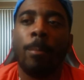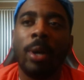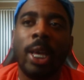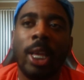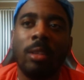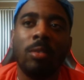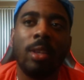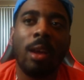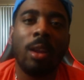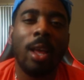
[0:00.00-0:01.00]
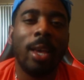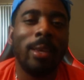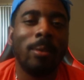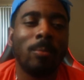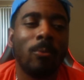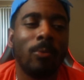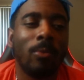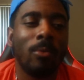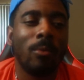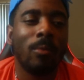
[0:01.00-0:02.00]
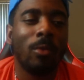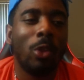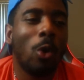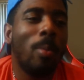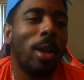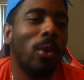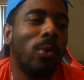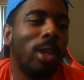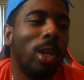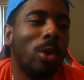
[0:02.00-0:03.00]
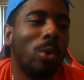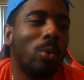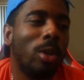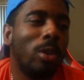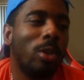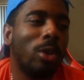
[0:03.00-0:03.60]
but it's just kind of like nobody really knows what